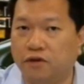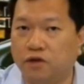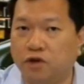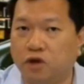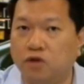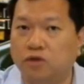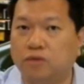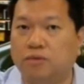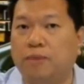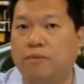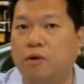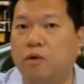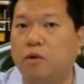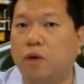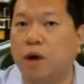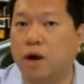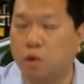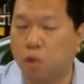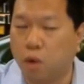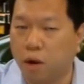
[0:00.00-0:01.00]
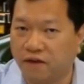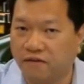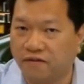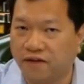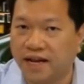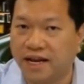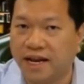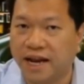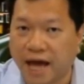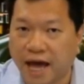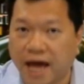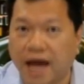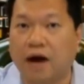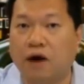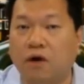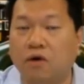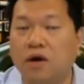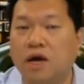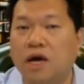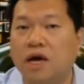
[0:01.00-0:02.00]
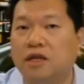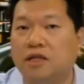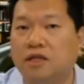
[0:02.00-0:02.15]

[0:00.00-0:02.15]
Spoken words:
for those people who are qualified now,